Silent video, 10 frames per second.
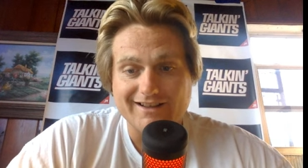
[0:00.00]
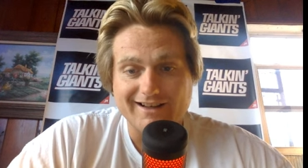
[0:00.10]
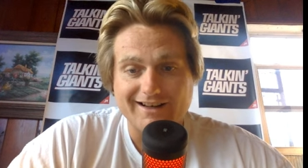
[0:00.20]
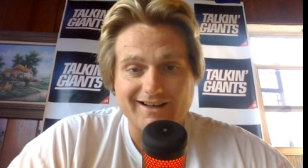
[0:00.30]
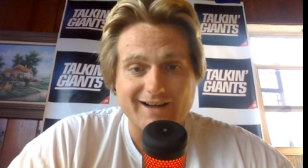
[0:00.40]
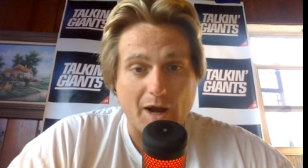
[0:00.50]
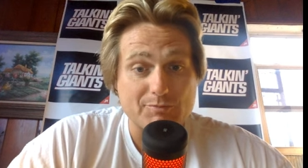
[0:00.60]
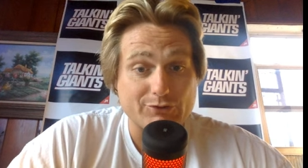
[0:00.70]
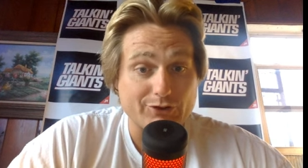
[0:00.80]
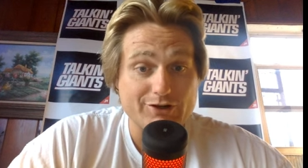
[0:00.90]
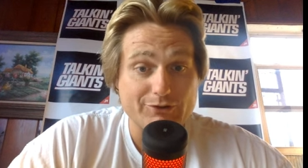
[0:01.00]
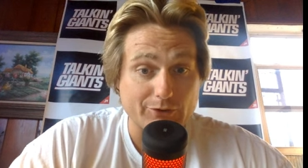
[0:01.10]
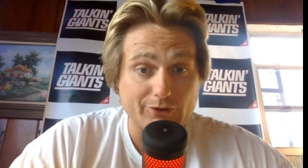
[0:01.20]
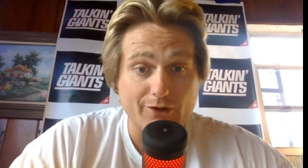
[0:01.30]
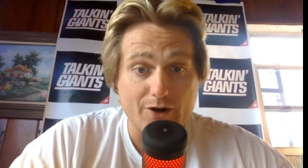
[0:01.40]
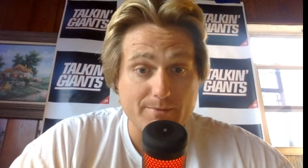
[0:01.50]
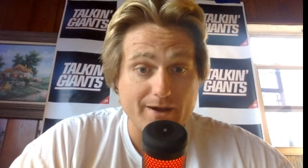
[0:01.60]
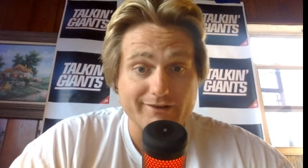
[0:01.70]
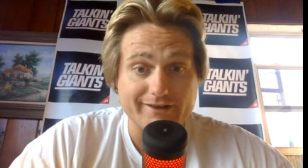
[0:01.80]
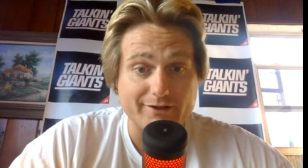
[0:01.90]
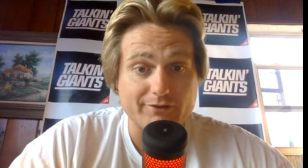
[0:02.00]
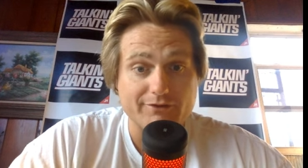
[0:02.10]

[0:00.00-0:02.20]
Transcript: Uh, I'm sure he's heard a lot about you know